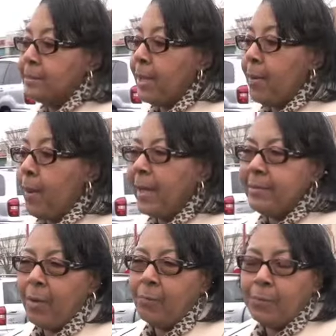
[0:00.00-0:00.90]
So I
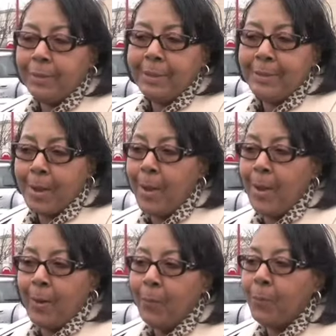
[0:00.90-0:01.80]
don't really
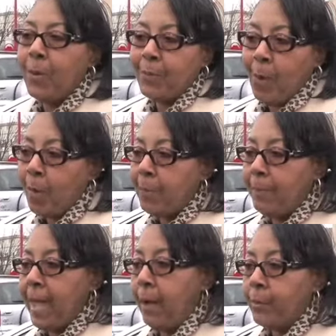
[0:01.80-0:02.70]
know whether all the
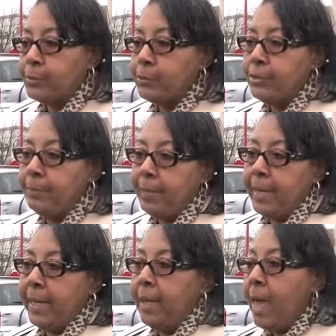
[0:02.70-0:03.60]
power should
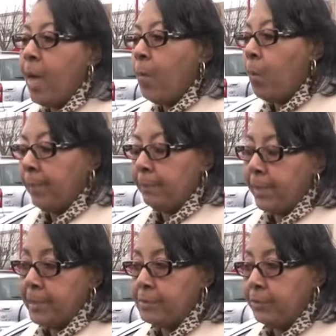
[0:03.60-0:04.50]
be one
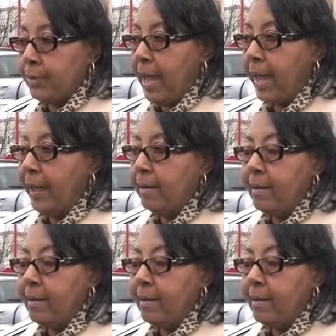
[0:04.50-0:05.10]
place or not.